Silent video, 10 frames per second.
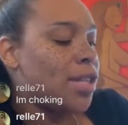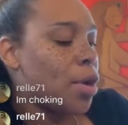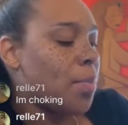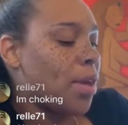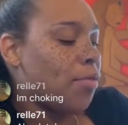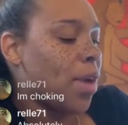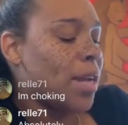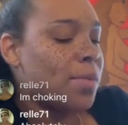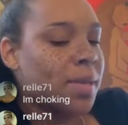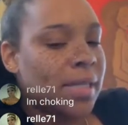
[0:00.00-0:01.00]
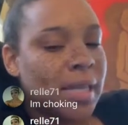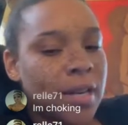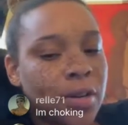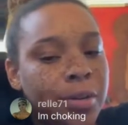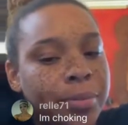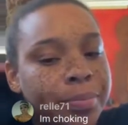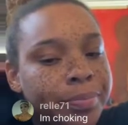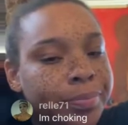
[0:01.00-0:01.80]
Don't be afraid to be single.